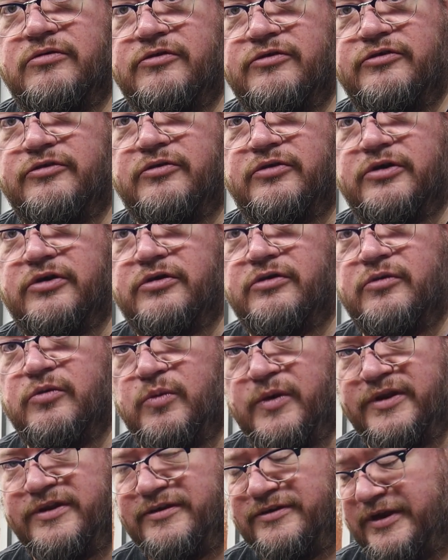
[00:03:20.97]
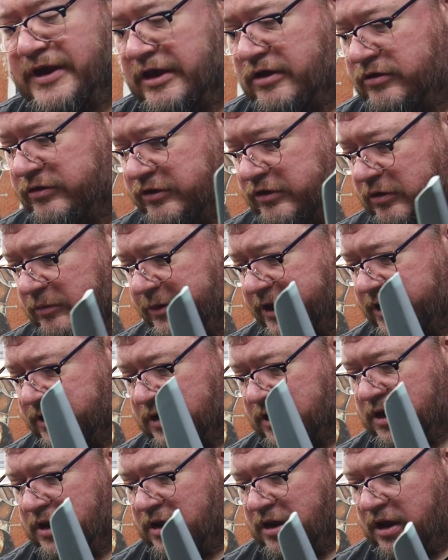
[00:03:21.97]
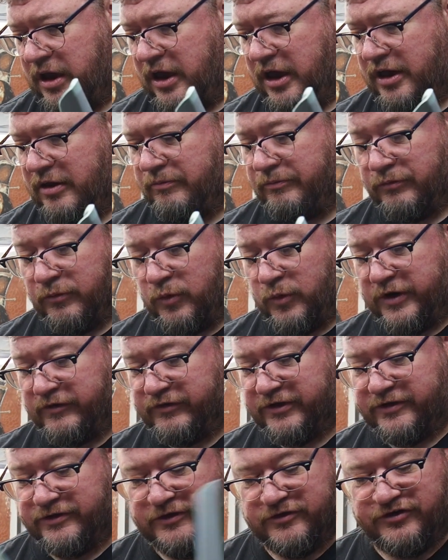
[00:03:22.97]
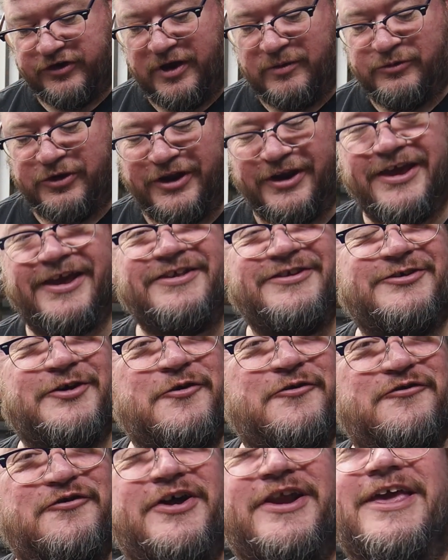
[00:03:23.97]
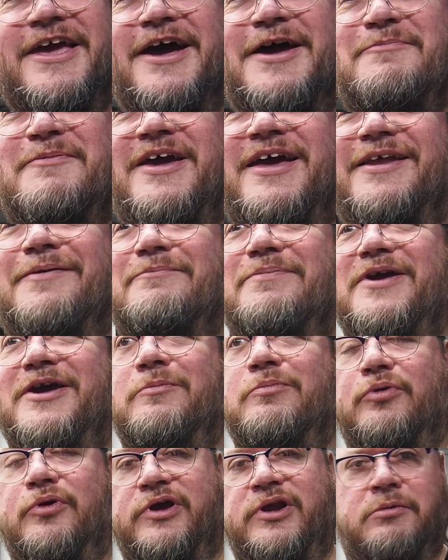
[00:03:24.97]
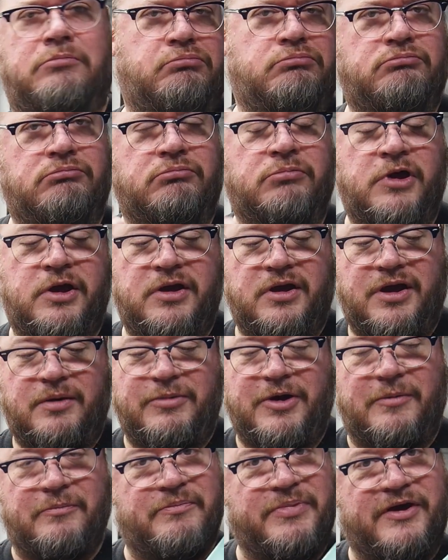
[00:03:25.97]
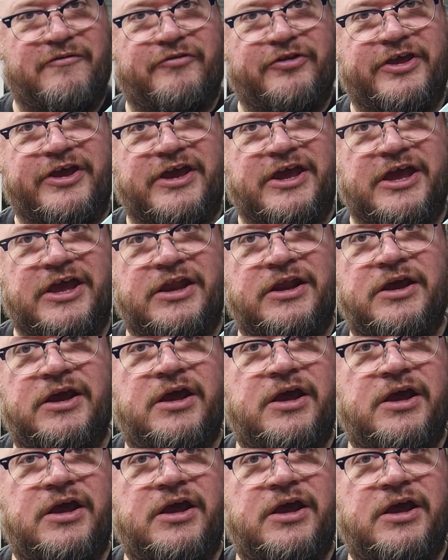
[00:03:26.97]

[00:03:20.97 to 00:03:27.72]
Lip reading: sort of went to town a little bit. Whatever gets the job done. It's so funny. I made a big point about beveling it.